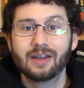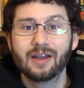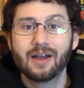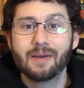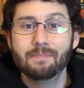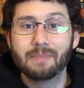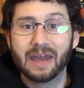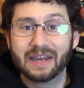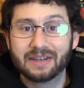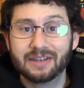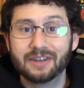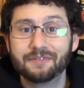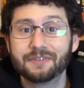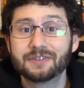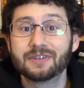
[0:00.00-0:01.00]

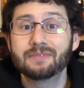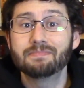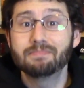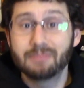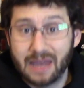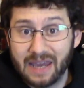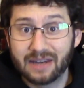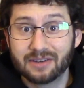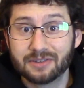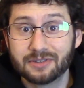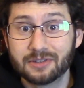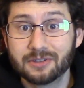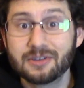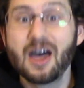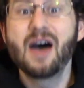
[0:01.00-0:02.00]
Magnificent
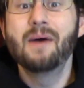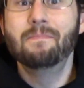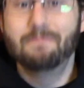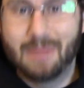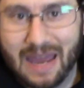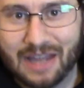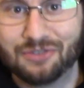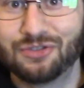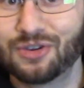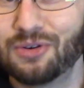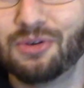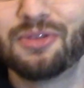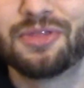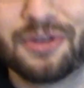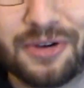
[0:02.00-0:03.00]
Magnus's
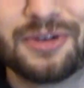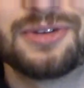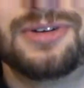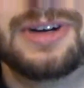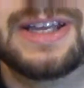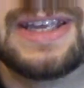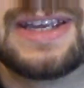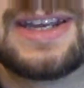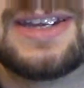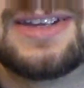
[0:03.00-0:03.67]
magical third leg.